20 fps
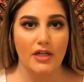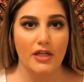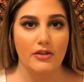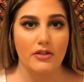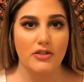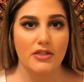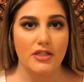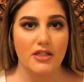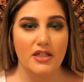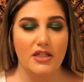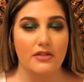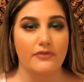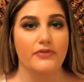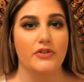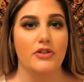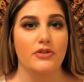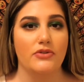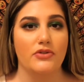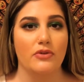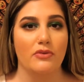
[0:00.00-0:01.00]
And there's a need for
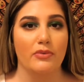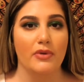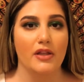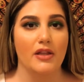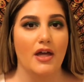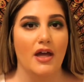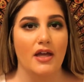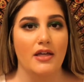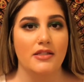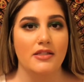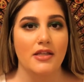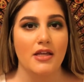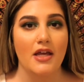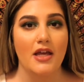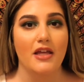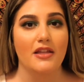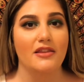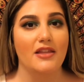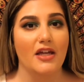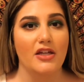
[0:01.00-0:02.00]
you to realize
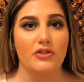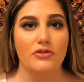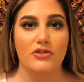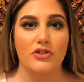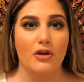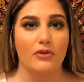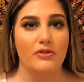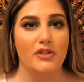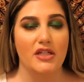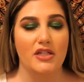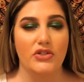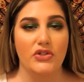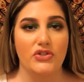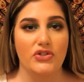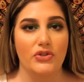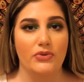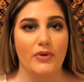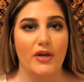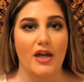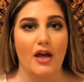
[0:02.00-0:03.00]
that you don't need to
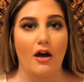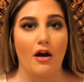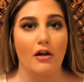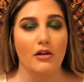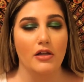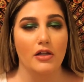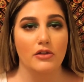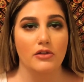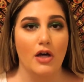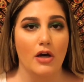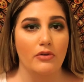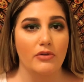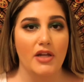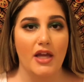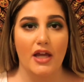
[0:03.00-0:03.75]
do it all alone,